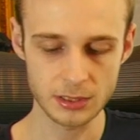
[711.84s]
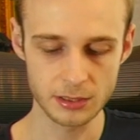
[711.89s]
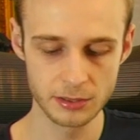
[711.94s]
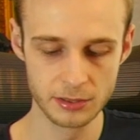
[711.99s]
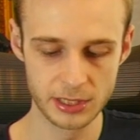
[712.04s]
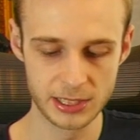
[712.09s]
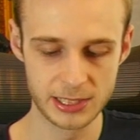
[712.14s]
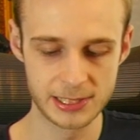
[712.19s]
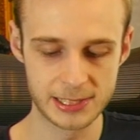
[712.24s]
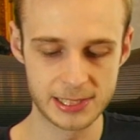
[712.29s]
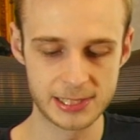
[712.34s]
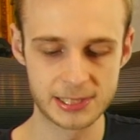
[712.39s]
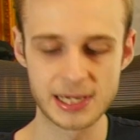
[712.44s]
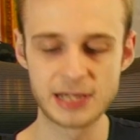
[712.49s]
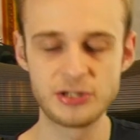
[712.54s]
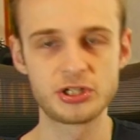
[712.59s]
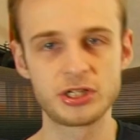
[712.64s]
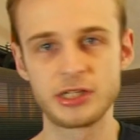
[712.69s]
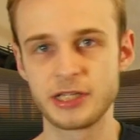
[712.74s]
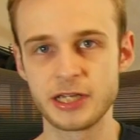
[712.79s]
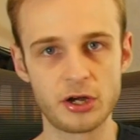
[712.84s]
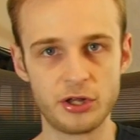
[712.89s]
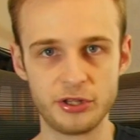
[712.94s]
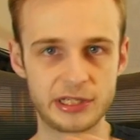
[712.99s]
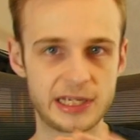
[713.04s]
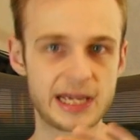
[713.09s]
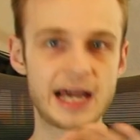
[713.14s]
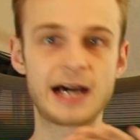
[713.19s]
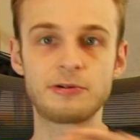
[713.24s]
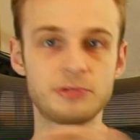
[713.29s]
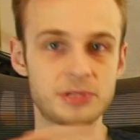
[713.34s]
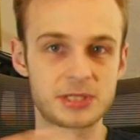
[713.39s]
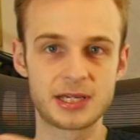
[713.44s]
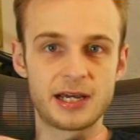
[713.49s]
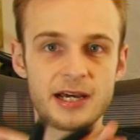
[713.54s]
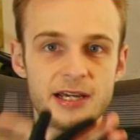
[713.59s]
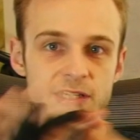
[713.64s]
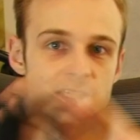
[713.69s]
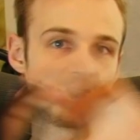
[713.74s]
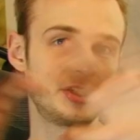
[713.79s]
that is essentially on the
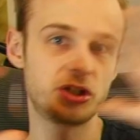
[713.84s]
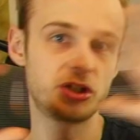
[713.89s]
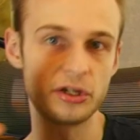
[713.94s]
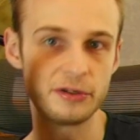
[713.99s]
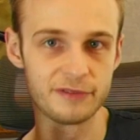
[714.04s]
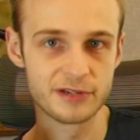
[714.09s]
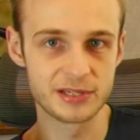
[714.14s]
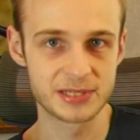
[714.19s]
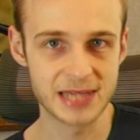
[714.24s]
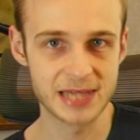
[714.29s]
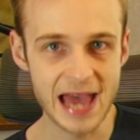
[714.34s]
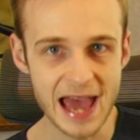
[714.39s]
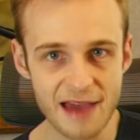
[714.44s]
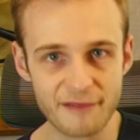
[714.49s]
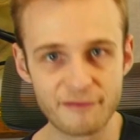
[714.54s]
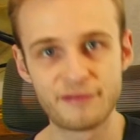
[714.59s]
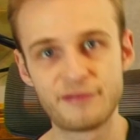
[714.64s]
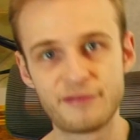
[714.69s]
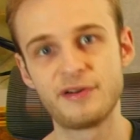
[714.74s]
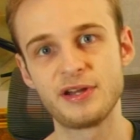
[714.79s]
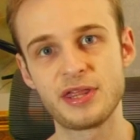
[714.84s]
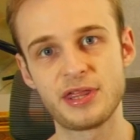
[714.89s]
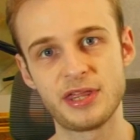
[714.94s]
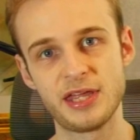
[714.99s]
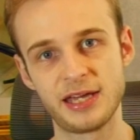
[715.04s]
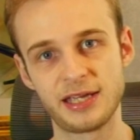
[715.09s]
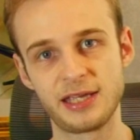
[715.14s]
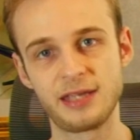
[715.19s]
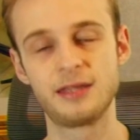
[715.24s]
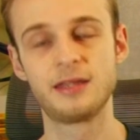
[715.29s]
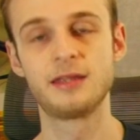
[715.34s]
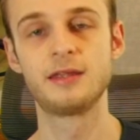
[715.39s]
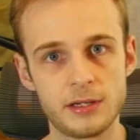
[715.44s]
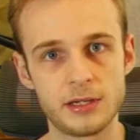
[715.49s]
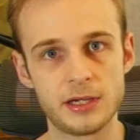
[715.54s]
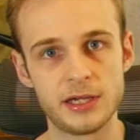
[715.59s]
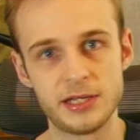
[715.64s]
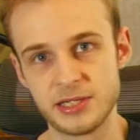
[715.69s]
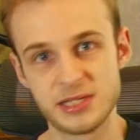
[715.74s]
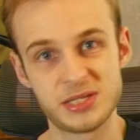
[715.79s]
outside and covers everything
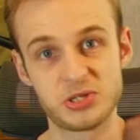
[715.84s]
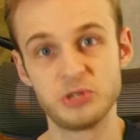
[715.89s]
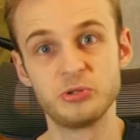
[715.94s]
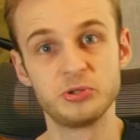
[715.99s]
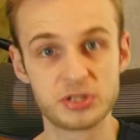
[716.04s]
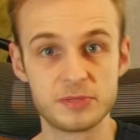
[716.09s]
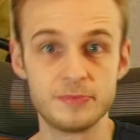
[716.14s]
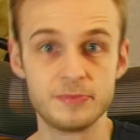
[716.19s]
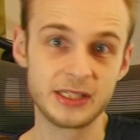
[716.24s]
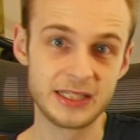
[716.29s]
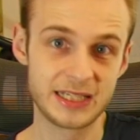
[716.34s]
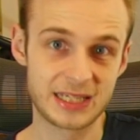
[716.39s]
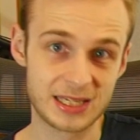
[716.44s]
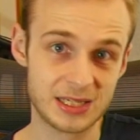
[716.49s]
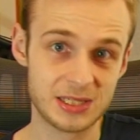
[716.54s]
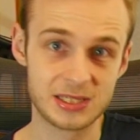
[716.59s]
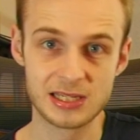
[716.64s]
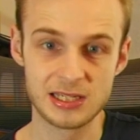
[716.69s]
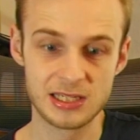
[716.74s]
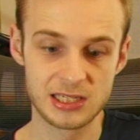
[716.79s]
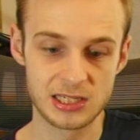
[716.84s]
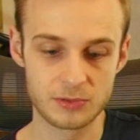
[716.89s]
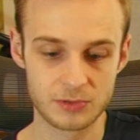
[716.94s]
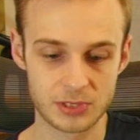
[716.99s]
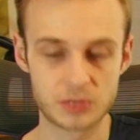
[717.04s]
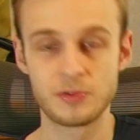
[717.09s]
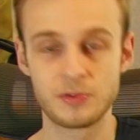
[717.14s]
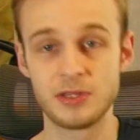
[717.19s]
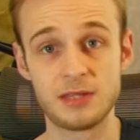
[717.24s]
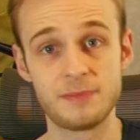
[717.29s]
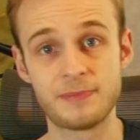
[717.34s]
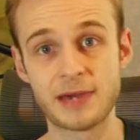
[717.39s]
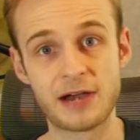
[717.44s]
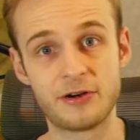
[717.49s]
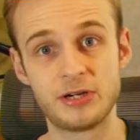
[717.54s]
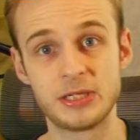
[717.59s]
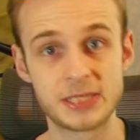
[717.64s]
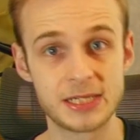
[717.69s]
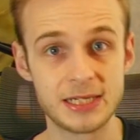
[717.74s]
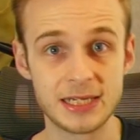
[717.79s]
and is ultimately continuous with the
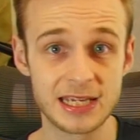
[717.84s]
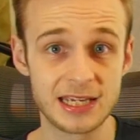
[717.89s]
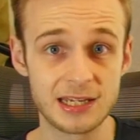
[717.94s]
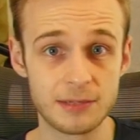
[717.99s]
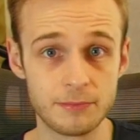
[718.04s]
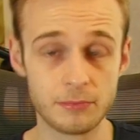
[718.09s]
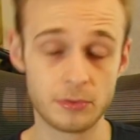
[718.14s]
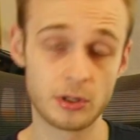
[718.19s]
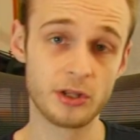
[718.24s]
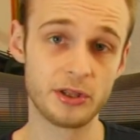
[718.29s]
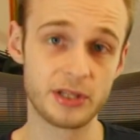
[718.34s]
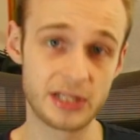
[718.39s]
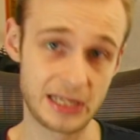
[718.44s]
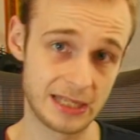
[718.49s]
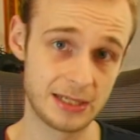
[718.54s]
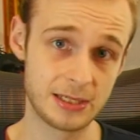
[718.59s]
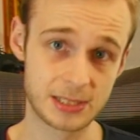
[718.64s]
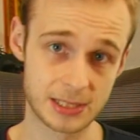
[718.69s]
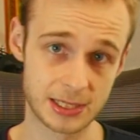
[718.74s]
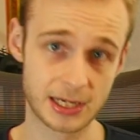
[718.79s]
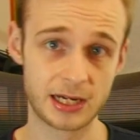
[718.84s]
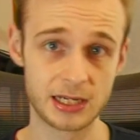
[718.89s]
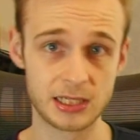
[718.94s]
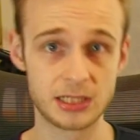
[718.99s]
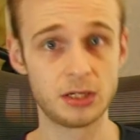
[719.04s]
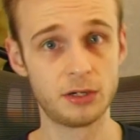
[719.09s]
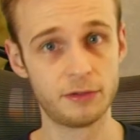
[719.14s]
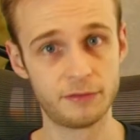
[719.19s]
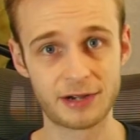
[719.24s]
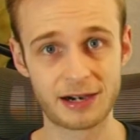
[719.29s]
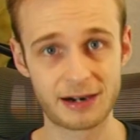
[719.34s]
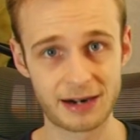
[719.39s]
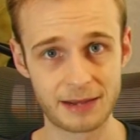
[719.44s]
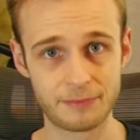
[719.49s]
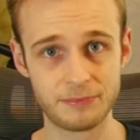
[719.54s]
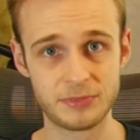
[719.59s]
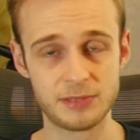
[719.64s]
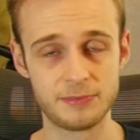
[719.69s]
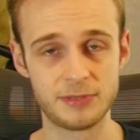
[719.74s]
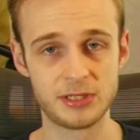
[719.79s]
peritoneum on the inside of our
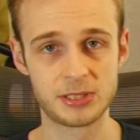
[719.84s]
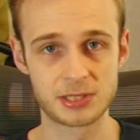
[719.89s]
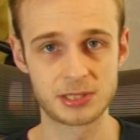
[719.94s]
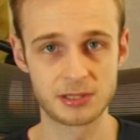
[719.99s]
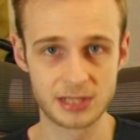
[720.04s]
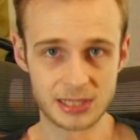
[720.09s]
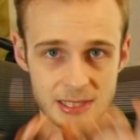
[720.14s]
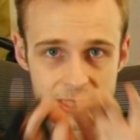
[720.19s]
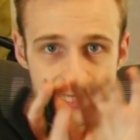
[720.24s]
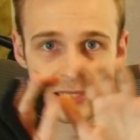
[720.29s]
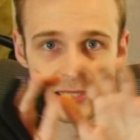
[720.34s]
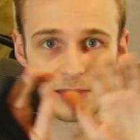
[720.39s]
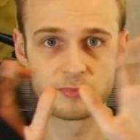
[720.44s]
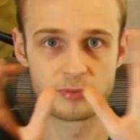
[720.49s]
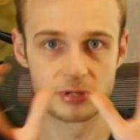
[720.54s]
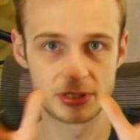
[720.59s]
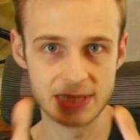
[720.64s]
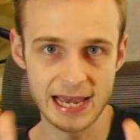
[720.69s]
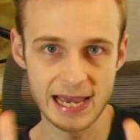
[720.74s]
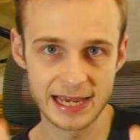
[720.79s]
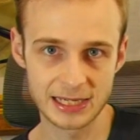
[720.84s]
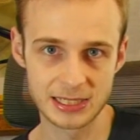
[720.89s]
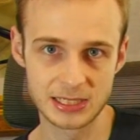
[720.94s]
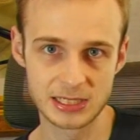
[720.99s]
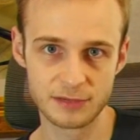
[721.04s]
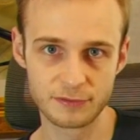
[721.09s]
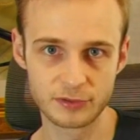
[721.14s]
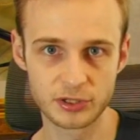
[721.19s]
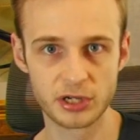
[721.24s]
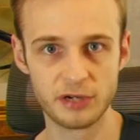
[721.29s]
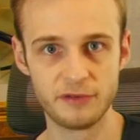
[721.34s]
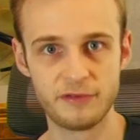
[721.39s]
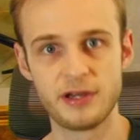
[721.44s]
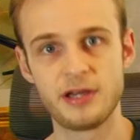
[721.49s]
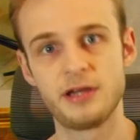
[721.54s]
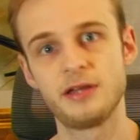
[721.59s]
abdomen. So this is the protective cover